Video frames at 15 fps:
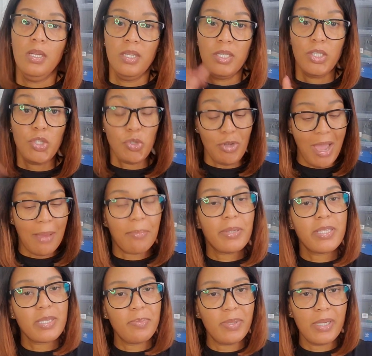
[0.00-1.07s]
strap
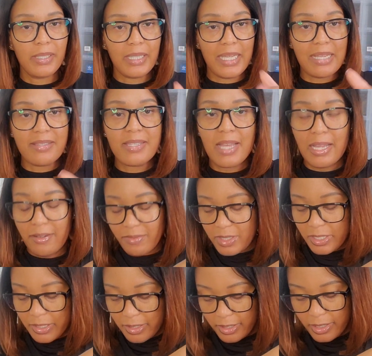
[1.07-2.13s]
to put on the inside of
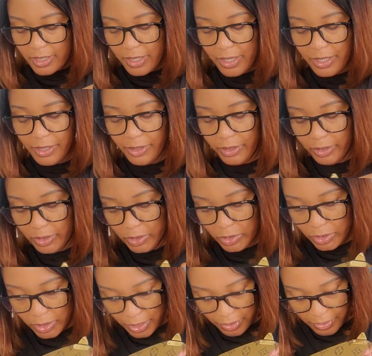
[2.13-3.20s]
this.
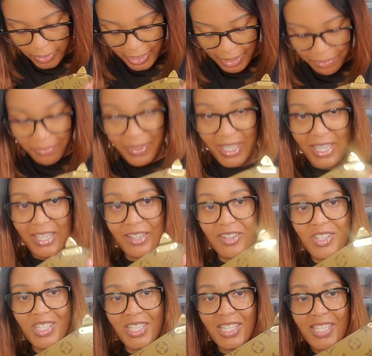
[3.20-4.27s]
So yep, here
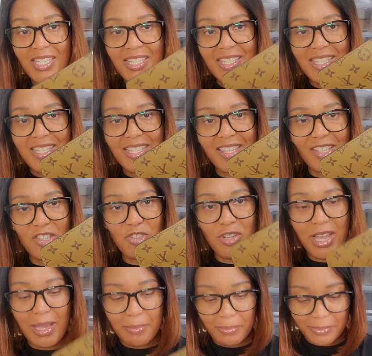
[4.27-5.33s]
she is, the
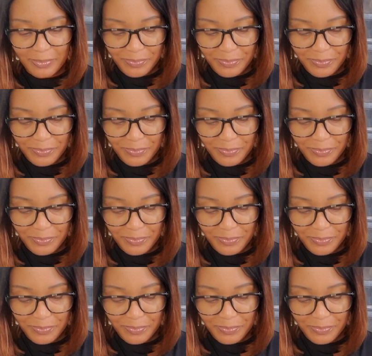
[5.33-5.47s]
strap.